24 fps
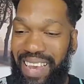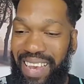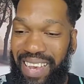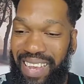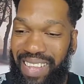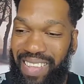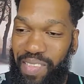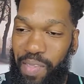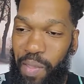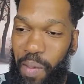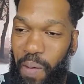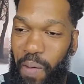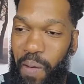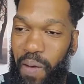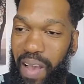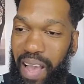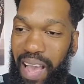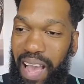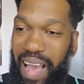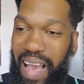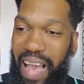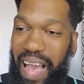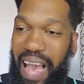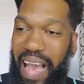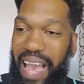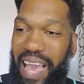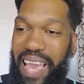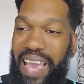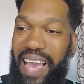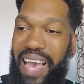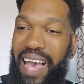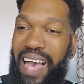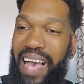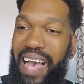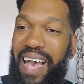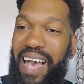So
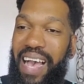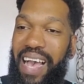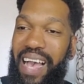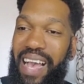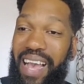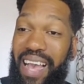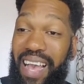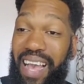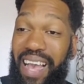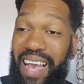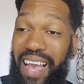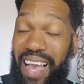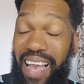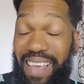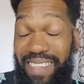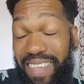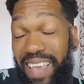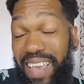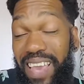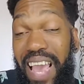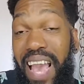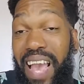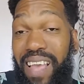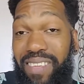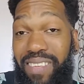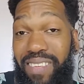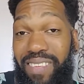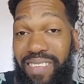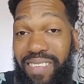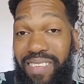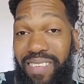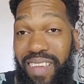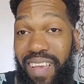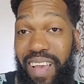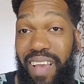I say yes.